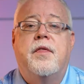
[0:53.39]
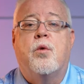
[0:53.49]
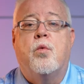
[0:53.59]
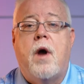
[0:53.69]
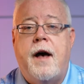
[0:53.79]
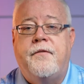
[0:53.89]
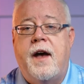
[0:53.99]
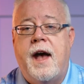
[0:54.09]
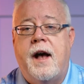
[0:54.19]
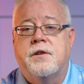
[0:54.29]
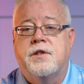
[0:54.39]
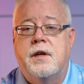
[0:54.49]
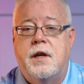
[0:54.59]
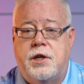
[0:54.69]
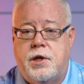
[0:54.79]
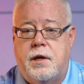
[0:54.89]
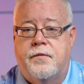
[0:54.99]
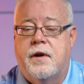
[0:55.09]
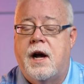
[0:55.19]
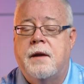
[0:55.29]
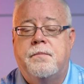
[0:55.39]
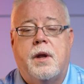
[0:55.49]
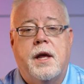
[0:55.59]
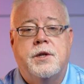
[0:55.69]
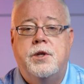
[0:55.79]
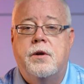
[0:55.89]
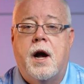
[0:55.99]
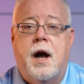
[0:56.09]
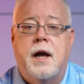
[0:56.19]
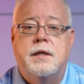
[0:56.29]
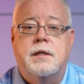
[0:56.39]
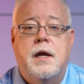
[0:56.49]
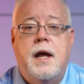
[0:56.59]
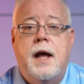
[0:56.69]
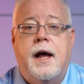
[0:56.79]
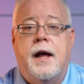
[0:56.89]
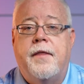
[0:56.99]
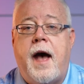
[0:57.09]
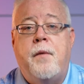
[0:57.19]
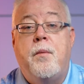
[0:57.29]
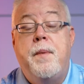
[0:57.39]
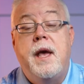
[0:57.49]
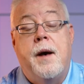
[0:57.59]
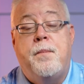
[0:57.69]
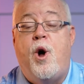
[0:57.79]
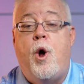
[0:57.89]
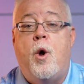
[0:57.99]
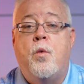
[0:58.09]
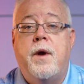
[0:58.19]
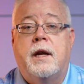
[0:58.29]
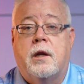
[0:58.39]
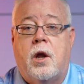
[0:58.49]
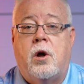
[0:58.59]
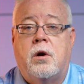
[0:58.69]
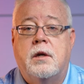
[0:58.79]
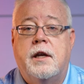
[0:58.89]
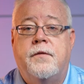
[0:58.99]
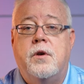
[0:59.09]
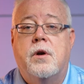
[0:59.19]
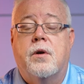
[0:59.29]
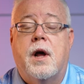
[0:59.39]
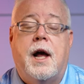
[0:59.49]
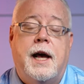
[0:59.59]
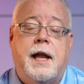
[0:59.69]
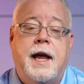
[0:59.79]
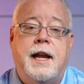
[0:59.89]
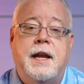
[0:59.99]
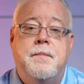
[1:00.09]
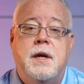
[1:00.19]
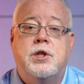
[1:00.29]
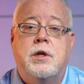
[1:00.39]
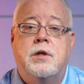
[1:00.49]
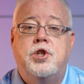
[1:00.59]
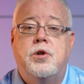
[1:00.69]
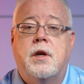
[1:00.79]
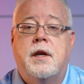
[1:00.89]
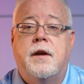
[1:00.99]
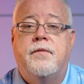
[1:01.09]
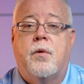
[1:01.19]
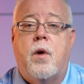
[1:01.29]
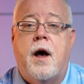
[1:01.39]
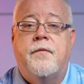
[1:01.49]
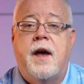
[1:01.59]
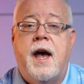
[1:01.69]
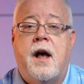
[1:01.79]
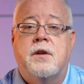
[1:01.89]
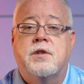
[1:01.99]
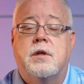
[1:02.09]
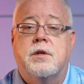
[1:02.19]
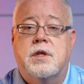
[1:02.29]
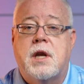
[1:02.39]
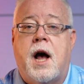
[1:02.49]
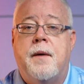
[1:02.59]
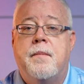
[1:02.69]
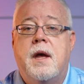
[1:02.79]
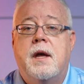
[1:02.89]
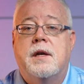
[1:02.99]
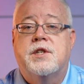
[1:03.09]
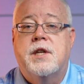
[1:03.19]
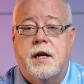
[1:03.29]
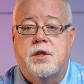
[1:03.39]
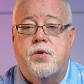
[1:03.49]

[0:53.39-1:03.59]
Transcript: The Rapha House Initiative. God bless you guys. That will be up all week long. If you go to highlighted missions, you can give the Rapha House to stop sex